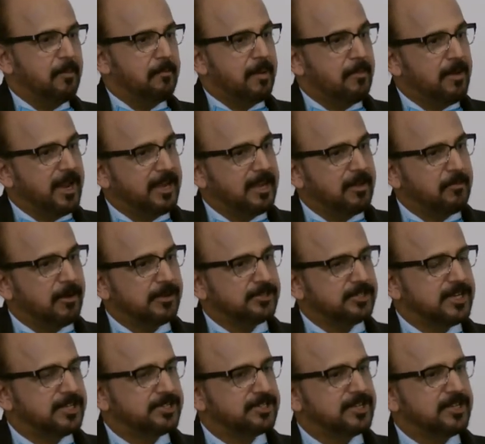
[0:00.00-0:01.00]
Public
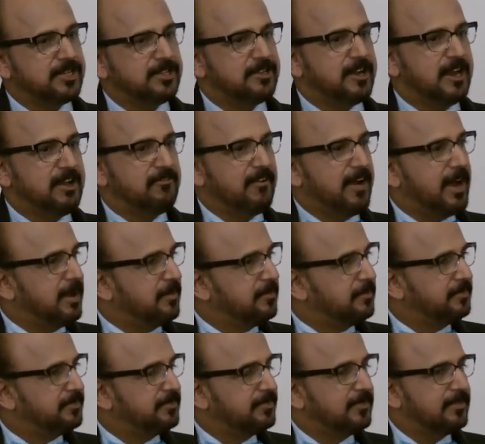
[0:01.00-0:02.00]
deposit is thirty-five.
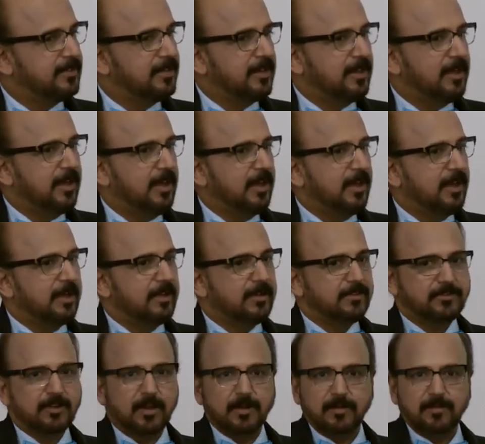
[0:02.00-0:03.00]

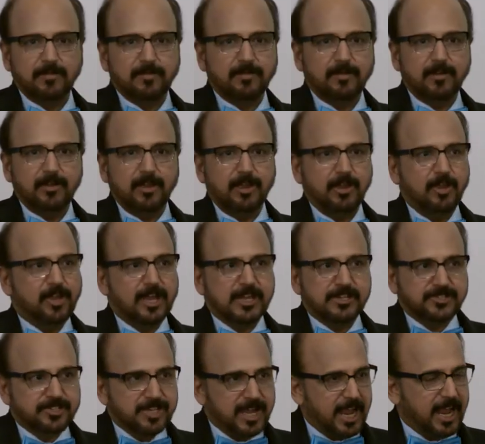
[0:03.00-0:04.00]
So you can
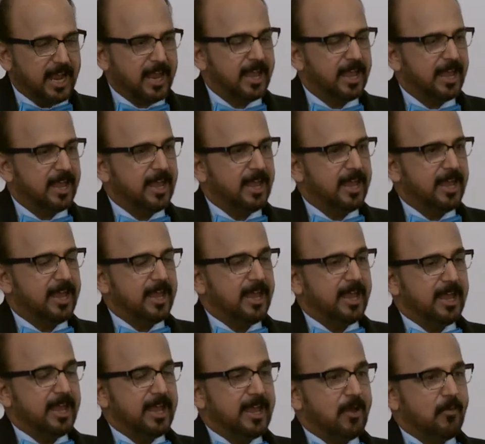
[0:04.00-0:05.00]
see
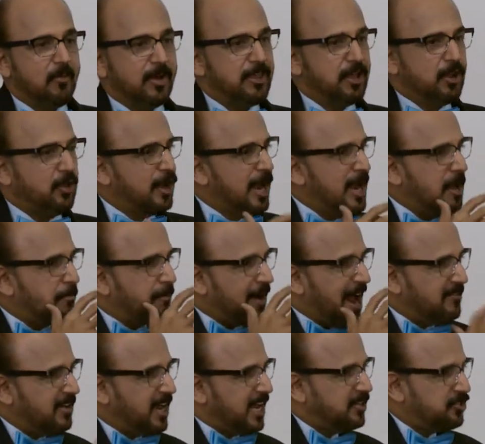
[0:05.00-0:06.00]
whether you run a
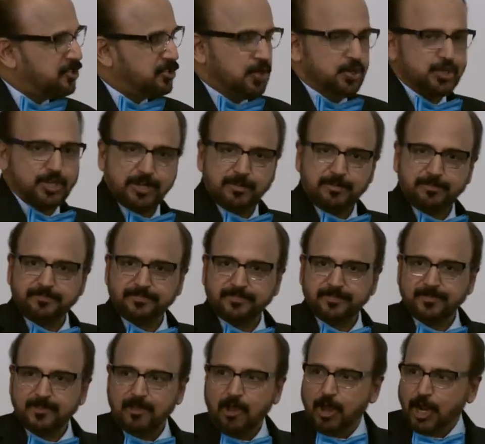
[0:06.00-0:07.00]
private institution
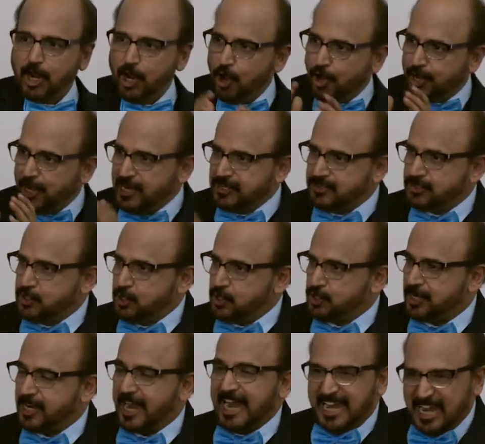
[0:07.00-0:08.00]
or a local
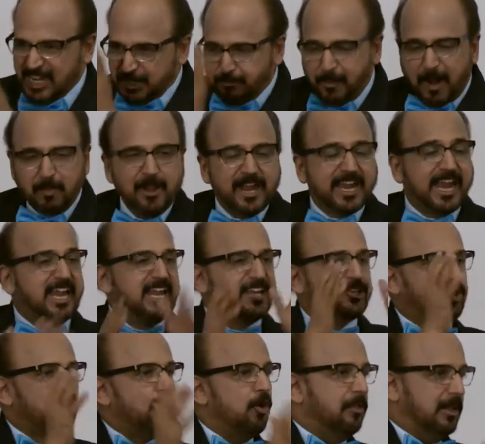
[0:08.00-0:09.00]
institution, it is public, it
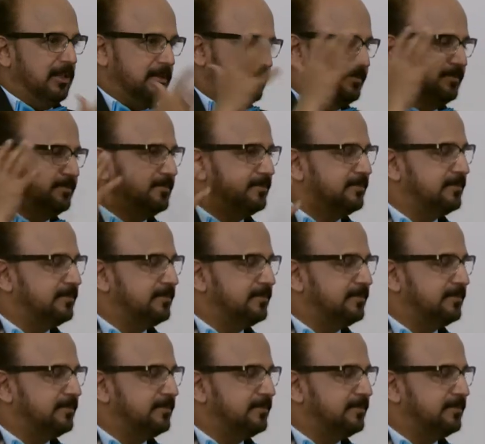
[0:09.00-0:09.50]
is global.